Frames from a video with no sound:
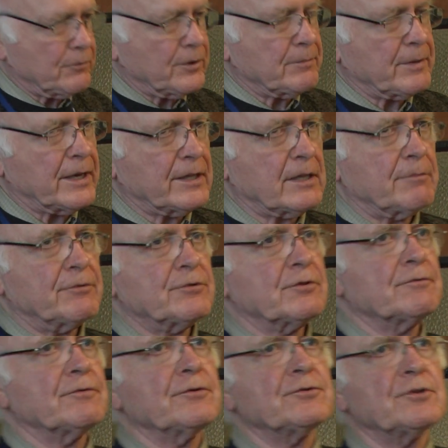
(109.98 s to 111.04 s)
we made that was
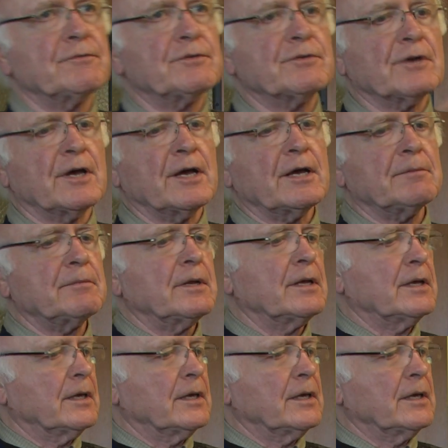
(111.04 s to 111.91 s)
the first of its kind,